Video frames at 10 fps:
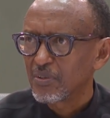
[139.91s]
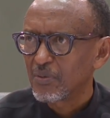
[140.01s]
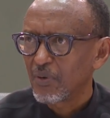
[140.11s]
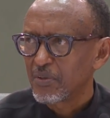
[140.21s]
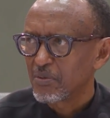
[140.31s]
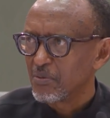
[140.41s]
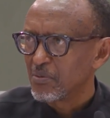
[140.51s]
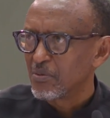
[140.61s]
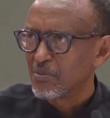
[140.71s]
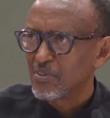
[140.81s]
what to
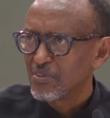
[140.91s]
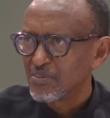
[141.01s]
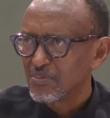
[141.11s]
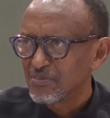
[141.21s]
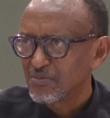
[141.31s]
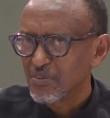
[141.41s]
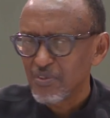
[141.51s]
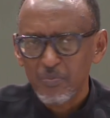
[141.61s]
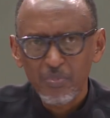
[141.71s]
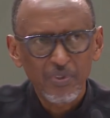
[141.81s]
do for
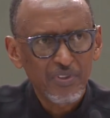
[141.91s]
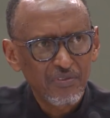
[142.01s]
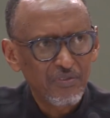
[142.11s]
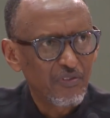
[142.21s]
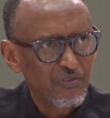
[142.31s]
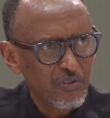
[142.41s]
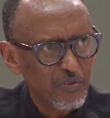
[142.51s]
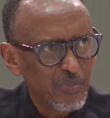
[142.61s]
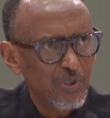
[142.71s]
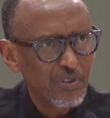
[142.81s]
sport, for
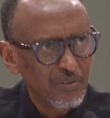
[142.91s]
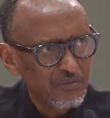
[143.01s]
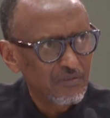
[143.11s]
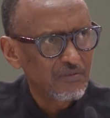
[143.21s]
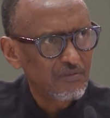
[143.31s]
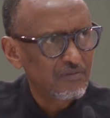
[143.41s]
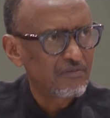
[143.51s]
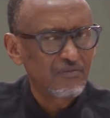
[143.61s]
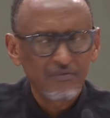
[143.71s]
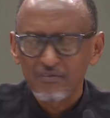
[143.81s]
football,
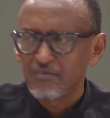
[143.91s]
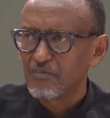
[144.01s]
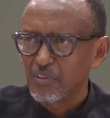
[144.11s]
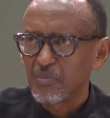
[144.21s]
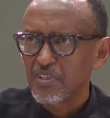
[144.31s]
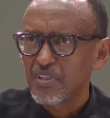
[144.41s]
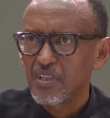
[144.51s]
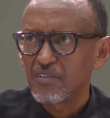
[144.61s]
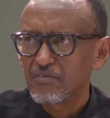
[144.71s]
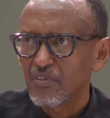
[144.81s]

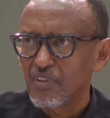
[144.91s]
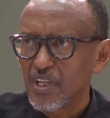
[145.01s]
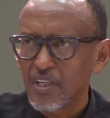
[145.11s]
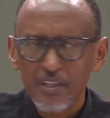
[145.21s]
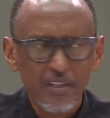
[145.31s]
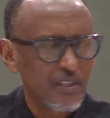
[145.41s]
famously for that,